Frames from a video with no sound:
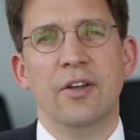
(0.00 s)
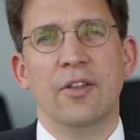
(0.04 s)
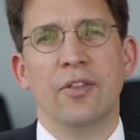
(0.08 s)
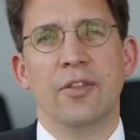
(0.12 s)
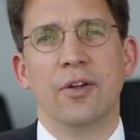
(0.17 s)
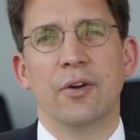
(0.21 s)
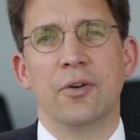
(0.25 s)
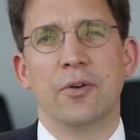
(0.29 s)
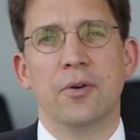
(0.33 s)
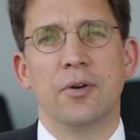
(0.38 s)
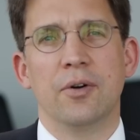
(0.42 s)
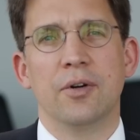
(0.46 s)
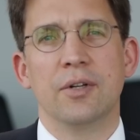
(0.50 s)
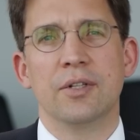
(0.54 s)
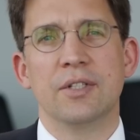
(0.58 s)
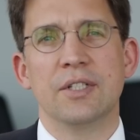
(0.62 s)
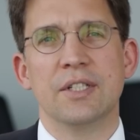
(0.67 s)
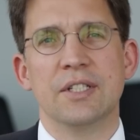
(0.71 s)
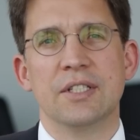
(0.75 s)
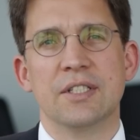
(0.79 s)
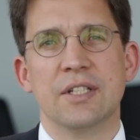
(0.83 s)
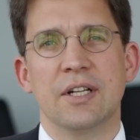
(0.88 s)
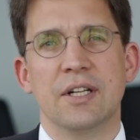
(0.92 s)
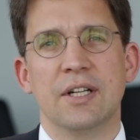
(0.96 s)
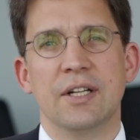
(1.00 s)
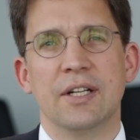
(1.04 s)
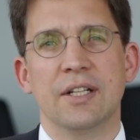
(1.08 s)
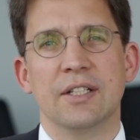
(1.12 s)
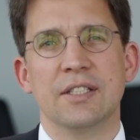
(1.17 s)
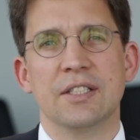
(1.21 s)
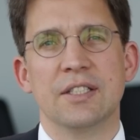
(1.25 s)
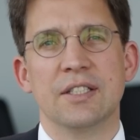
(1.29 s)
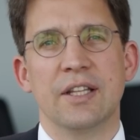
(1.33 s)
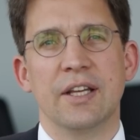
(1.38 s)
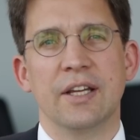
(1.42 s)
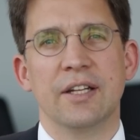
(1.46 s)
the court
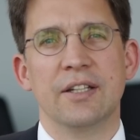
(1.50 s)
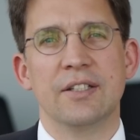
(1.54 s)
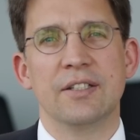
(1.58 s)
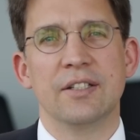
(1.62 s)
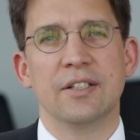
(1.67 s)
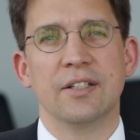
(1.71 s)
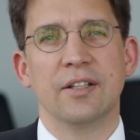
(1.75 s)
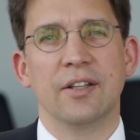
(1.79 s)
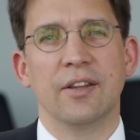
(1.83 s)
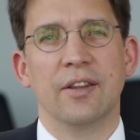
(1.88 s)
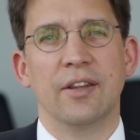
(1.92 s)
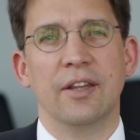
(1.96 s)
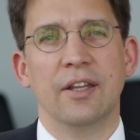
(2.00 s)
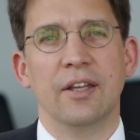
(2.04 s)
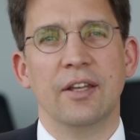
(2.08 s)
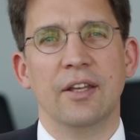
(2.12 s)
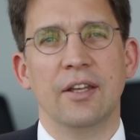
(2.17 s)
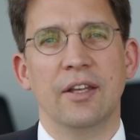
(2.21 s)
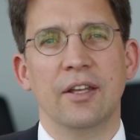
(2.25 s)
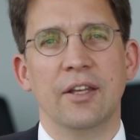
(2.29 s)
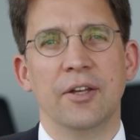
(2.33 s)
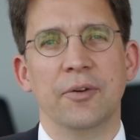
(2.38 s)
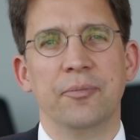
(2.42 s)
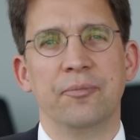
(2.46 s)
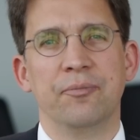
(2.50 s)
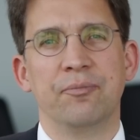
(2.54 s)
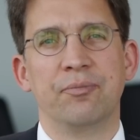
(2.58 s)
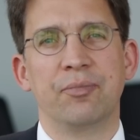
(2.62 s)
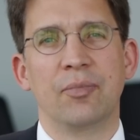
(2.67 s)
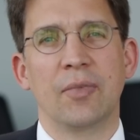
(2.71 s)
decides that the